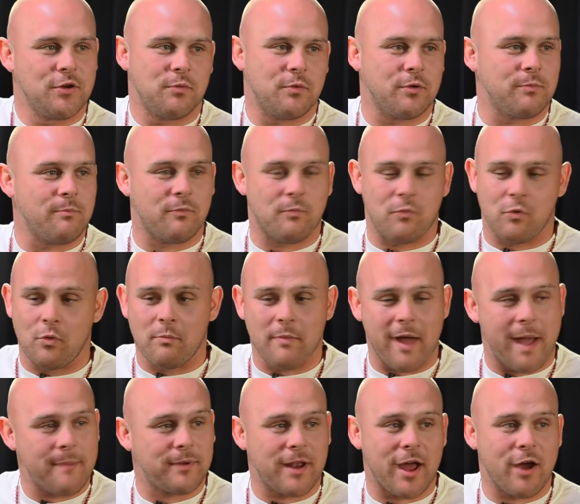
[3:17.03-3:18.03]
We'll, we'll
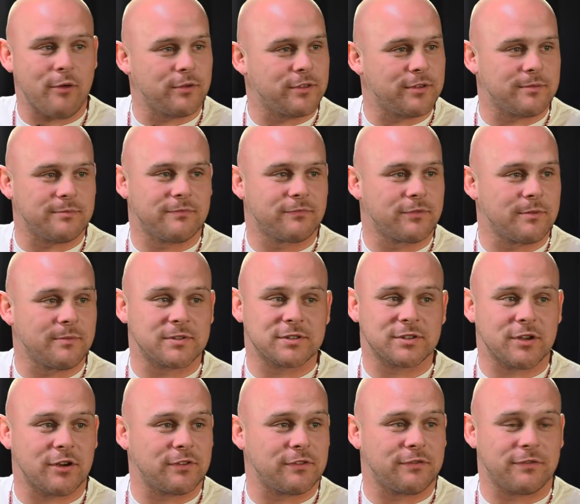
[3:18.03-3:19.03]
map it out with them from the
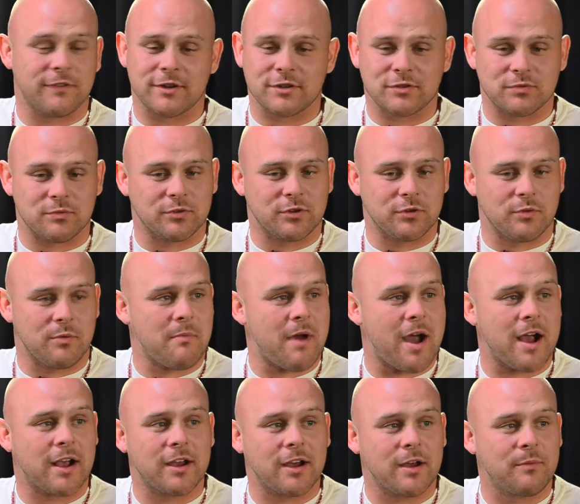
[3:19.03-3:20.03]
start to finish. We'll do a
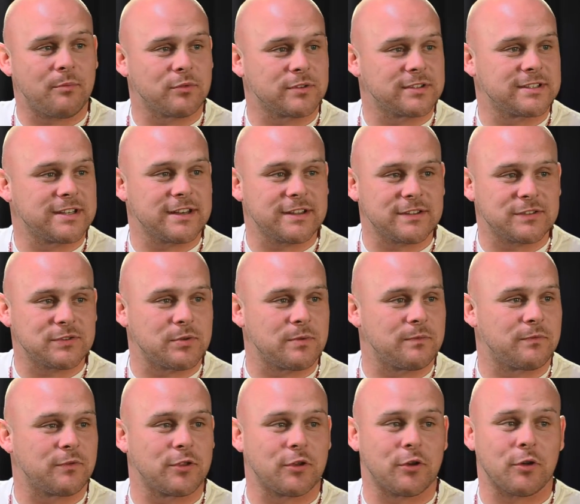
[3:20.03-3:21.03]
mock up, we'll send it to them
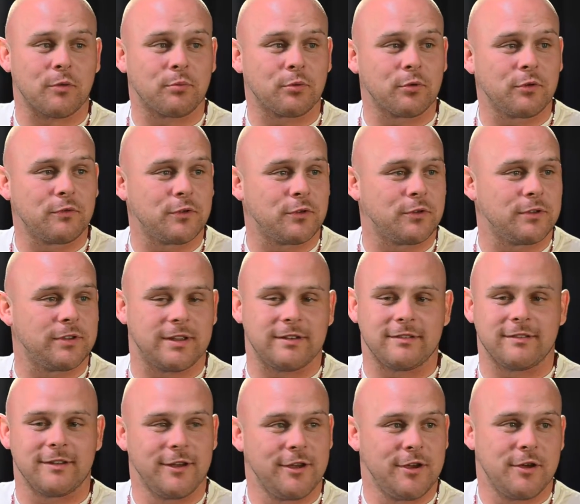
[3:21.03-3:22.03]
for their approval, and then
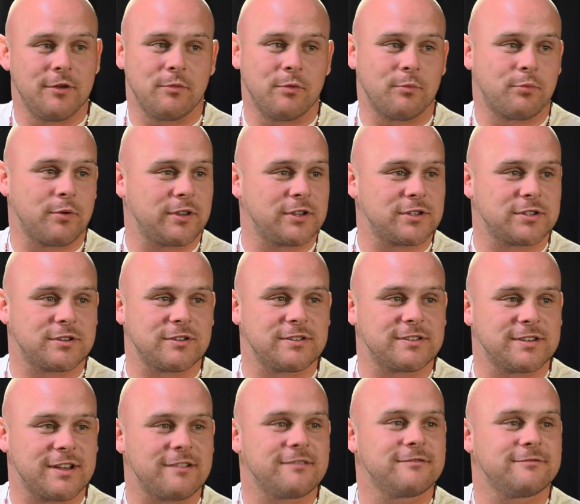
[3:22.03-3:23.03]
we'll print the shirts
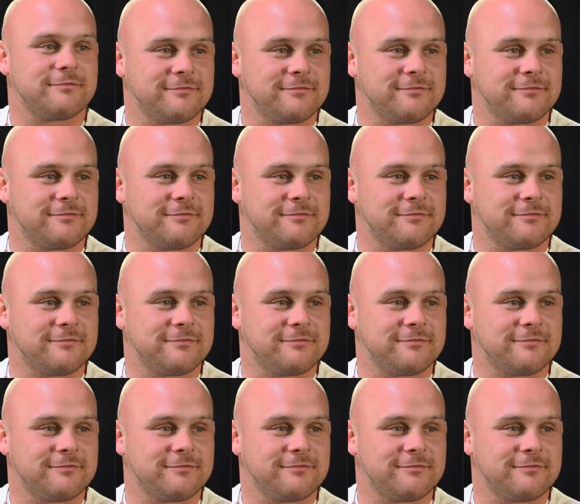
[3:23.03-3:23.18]
out.